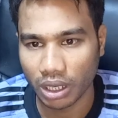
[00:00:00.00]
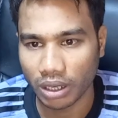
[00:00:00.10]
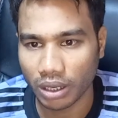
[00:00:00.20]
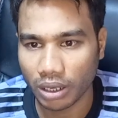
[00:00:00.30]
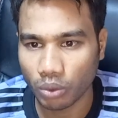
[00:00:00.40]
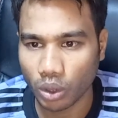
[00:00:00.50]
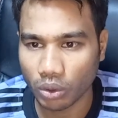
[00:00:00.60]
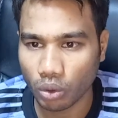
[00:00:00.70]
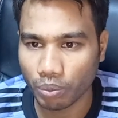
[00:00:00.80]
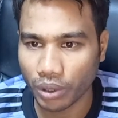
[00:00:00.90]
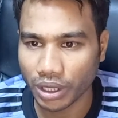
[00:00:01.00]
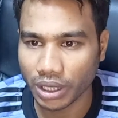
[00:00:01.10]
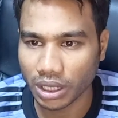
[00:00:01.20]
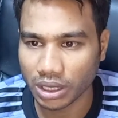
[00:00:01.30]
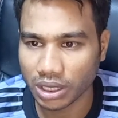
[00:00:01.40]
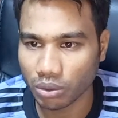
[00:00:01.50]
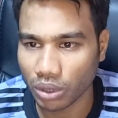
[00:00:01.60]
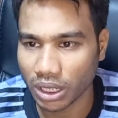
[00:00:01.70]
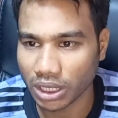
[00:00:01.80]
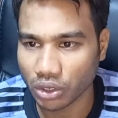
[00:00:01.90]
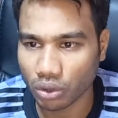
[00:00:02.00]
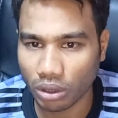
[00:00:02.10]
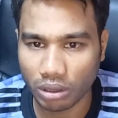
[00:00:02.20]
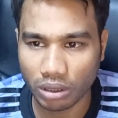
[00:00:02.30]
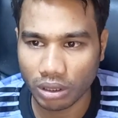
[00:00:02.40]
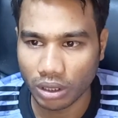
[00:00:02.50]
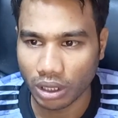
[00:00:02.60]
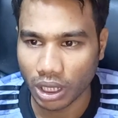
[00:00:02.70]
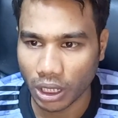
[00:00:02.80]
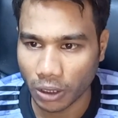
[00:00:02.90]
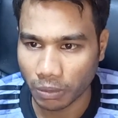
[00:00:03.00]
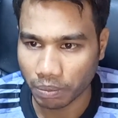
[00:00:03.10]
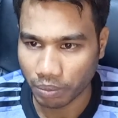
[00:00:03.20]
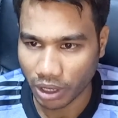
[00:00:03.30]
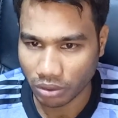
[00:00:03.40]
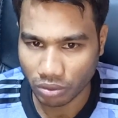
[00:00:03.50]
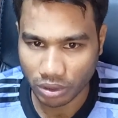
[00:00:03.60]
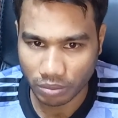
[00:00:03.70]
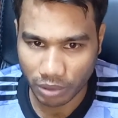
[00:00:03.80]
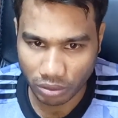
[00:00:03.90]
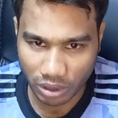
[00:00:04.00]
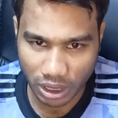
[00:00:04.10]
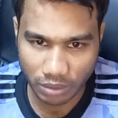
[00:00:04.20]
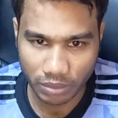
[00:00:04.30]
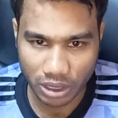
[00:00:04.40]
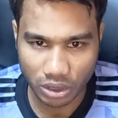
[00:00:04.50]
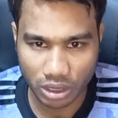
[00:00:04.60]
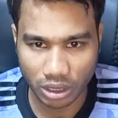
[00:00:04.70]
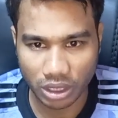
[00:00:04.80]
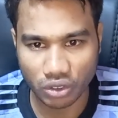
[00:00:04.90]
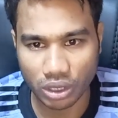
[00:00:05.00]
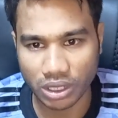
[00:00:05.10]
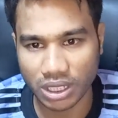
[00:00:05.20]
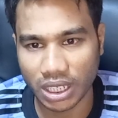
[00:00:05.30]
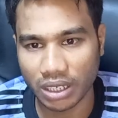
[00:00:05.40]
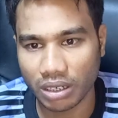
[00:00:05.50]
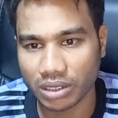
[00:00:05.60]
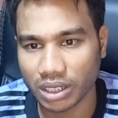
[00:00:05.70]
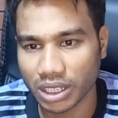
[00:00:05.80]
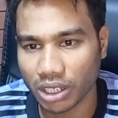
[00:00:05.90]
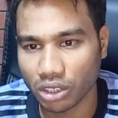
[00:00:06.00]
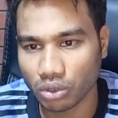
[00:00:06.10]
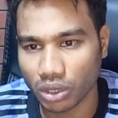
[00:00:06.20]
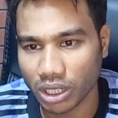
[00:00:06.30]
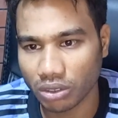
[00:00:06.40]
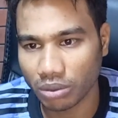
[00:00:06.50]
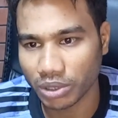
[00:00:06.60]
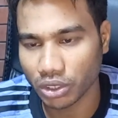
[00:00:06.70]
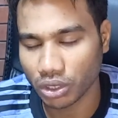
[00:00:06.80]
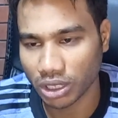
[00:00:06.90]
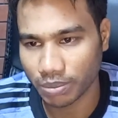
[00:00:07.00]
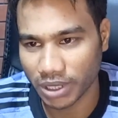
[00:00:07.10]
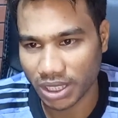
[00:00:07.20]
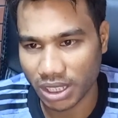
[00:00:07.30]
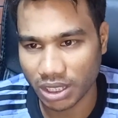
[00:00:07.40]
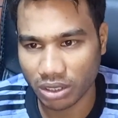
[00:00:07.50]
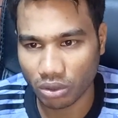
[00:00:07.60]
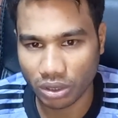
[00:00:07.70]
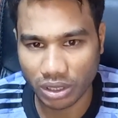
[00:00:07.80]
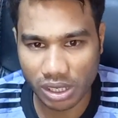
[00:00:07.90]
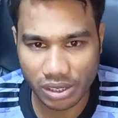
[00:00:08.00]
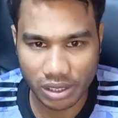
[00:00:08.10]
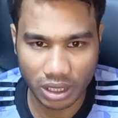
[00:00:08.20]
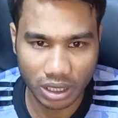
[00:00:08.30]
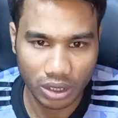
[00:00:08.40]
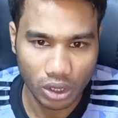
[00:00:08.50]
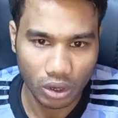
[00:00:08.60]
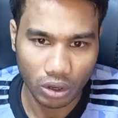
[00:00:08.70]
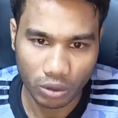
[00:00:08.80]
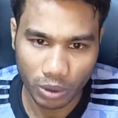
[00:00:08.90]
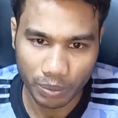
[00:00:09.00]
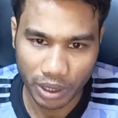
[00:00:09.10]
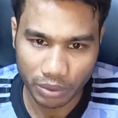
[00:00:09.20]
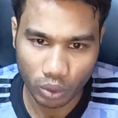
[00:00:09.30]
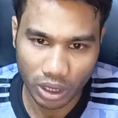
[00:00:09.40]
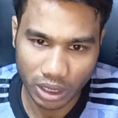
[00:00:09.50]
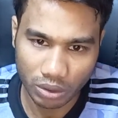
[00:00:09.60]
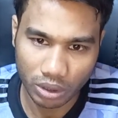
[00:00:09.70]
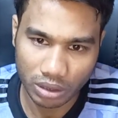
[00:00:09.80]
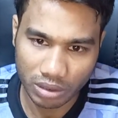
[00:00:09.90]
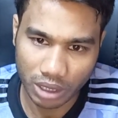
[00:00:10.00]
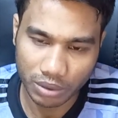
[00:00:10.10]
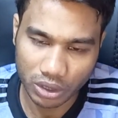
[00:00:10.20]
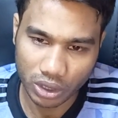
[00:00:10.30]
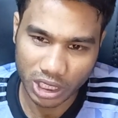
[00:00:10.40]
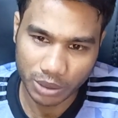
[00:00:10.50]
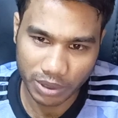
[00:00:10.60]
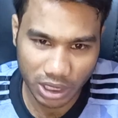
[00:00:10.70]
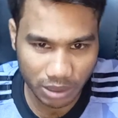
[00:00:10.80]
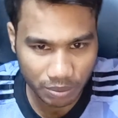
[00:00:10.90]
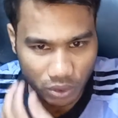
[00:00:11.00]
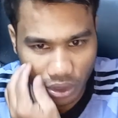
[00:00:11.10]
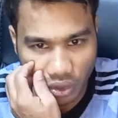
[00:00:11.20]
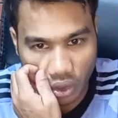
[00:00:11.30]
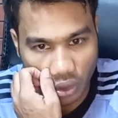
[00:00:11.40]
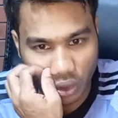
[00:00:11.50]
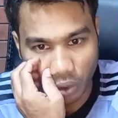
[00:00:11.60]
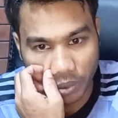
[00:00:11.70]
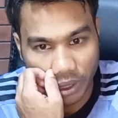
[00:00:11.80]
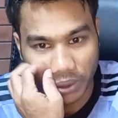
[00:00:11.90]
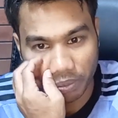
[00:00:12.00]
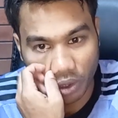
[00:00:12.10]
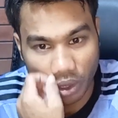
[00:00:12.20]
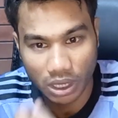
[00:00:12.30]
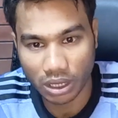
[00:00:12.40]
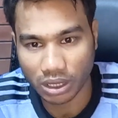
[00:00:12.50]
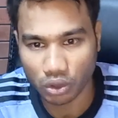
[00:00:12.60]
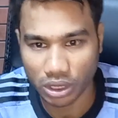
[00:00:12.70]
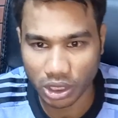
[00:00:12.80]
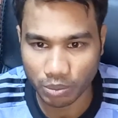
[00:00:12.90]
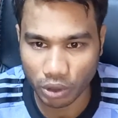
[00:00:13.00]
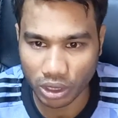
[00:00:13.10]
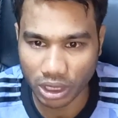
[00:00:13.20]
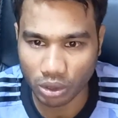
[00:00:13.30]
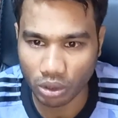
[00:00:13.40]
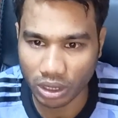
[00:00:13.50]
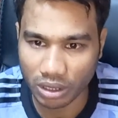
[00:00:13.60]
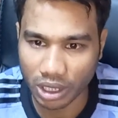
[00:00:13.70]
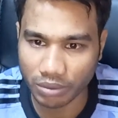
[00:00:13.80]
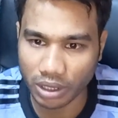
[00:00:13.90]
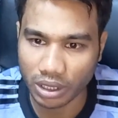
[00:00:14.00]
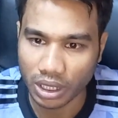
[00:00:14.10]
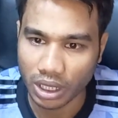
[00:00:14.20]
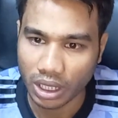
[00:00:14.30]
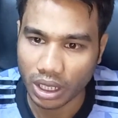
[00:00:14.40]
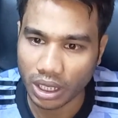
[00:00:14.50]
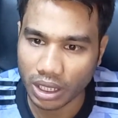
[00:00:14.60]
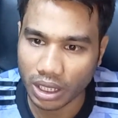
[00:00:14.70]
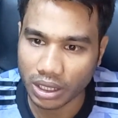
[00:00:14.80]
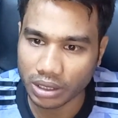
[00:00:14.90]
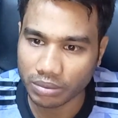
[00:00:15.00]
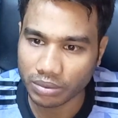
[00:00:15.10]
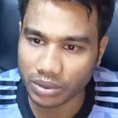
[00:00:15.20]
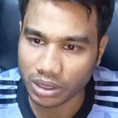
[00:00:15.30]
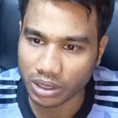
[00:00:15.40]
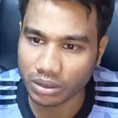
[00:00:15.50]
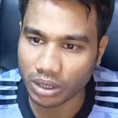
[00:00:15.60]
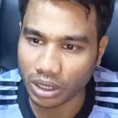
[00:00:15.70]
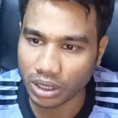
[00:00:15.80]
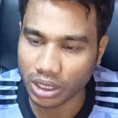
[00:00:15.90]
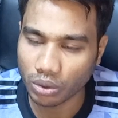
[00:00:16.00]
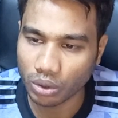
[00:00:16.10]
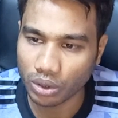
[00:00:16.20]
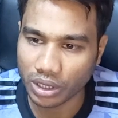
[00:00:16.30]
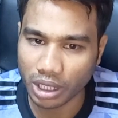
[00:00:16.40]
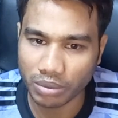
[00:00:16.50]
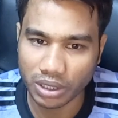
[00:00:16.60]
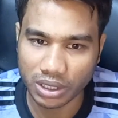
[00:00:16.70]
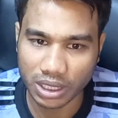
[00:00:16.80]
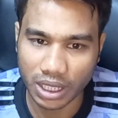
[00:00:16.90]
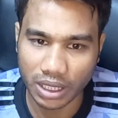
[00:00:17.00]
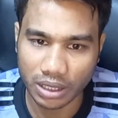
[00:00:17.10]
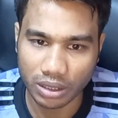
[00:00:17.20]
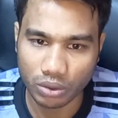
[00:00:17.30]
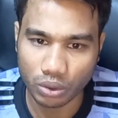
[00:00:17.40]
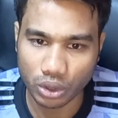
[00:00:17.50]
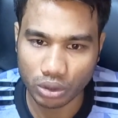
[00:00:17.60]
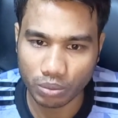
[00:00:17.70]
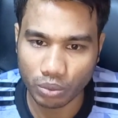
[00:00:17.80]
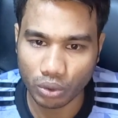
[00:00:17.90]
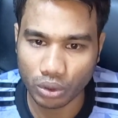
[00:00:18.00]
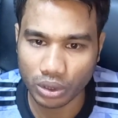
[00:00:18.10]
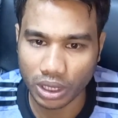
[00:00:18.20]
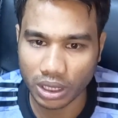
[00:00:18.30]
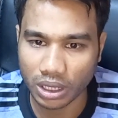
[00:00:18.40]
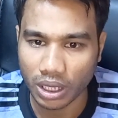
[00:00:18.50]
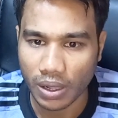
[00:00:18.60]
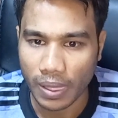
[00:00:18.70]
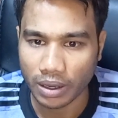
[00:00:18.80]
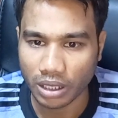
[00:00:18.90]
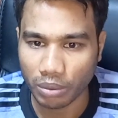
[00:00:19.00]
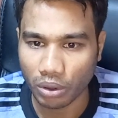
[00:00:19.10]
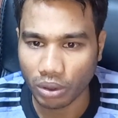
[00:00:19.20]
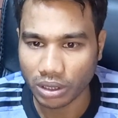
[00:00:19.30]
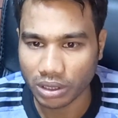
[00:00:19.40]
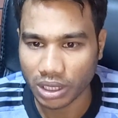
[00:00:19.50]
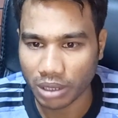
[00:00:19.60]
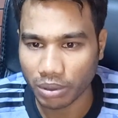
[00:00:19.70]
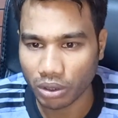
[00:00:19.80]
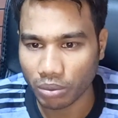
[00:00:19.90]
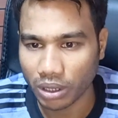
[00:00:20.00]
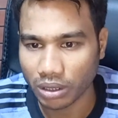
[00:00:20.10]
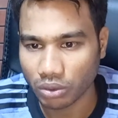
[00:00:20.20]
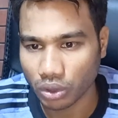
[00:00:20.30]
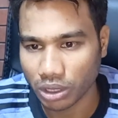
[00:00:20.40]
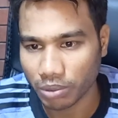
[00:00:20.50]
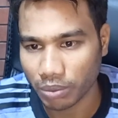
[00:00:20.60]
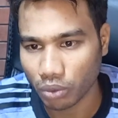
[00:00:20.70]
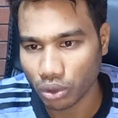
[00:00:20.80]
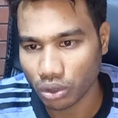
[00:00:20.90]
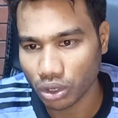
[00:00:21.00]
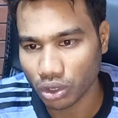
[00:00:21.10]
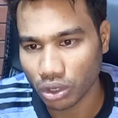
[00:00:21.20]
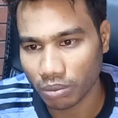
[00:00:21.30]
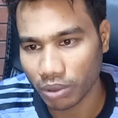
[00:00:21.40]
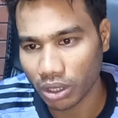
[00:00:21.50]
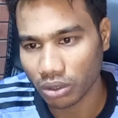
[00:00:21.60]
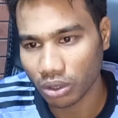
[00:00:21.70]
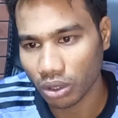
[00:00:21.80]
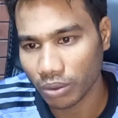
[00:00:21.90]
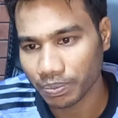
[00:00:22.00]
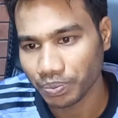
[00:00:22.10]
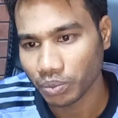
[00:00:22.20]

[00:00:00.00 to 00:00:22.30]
uh, one company yes you can it's called uh, bundling Must uh, insurance carriers are eager to get out the insurance business not just uh, automobile why you are drivers so expensive to insure shopping for car insurance for a young driver uh, current uh, your drivers can cost more than a double watt driver over 25 cost to insure but uh,